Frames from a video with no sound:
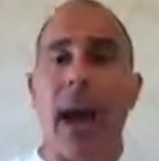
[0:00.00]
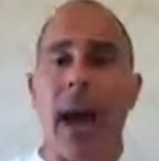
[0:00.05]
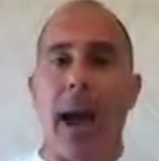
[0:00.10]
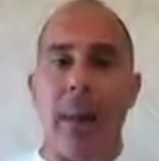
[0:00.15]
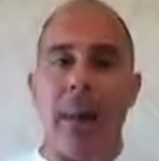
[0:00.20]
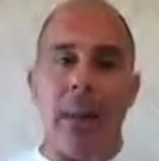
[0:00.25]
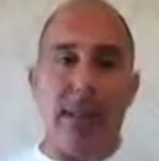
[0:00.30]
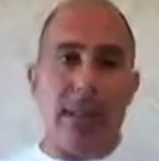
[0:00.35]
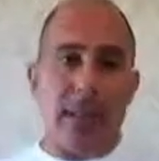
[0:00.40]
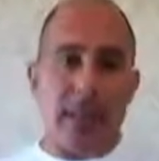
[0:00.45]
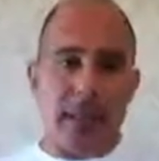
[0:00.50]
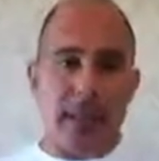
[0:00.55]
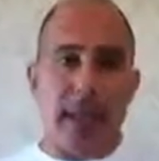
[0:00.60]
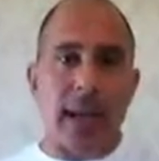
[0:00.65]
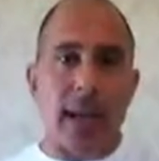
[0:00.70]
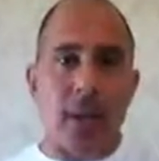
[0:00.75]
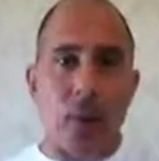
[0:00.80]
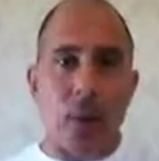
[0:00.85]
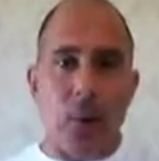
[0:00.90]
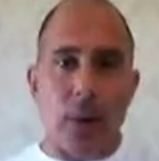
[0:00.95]
and the
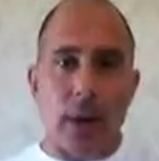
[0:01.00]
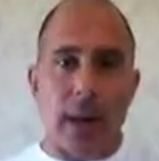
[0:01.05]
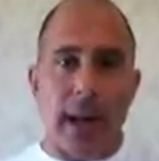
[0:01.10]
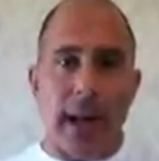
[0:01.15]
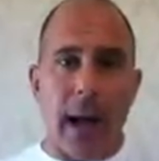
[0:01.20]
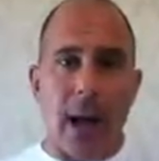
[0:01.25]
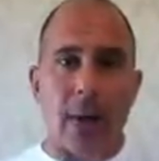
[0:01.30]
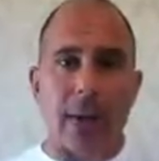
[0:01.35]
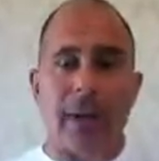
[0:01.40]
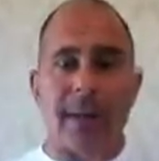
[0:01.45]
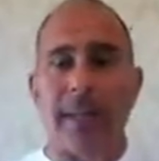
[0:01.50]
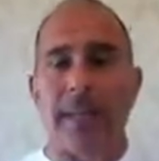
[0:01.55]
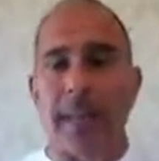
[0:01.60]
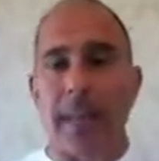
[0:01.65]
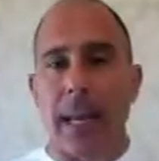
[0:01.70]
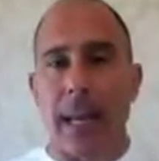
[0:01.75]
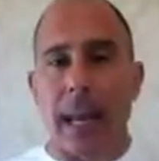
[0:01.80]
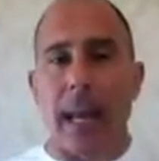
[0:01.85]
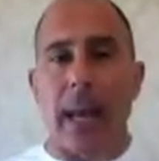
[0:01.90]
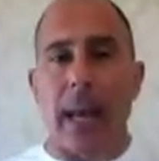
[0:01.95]
second workout is a
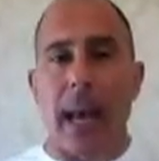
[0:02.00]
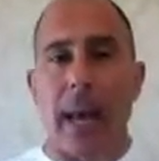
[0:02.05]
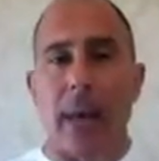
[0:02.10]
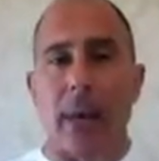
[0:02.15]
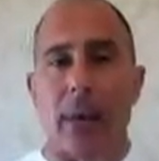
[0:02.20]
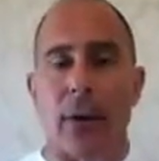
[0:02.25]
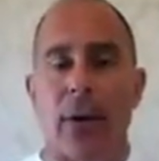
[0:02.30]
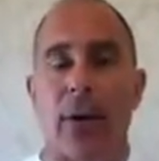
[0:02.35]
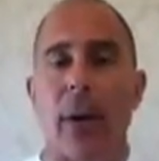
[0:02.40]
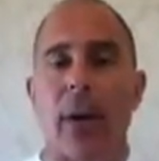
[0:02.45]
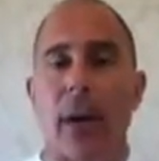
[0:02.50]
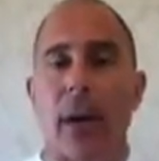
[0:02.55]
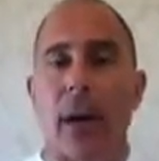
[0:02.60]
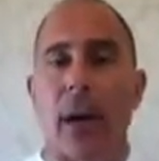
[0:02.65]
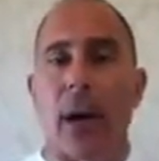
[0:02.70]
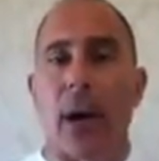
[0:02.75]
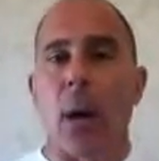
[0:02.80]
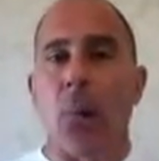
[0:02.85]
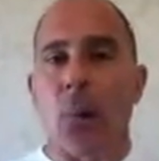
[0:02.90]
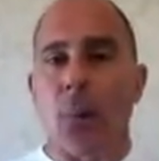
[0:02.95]
little lighter
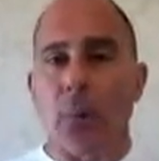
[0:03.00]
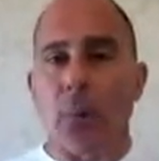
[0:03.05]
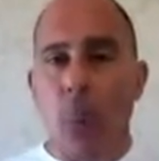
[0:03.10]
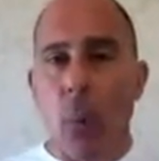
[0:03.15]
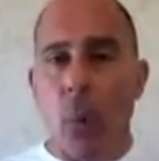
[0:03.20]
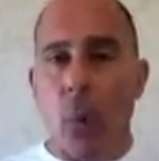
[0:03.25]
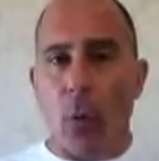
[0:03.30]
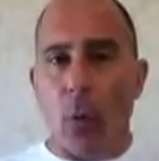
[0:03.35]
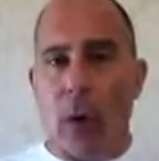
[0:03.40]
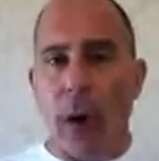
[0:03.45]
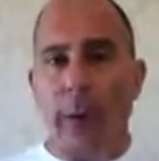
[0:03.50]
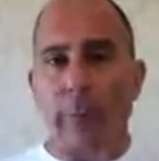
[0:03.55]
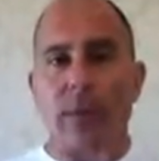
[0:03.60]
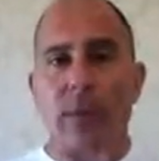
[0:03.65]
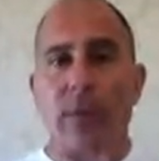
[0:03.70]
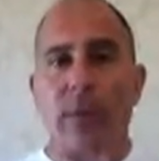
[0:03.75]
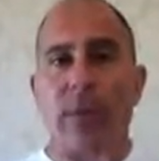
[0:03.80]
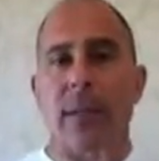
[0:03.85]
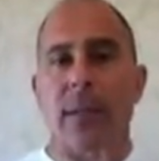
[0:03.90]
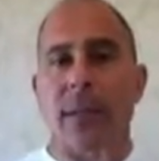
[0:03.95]
with more
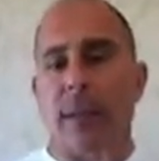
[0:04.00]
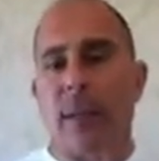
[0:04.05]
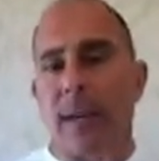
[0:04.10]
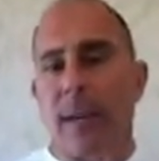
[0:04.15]
reps.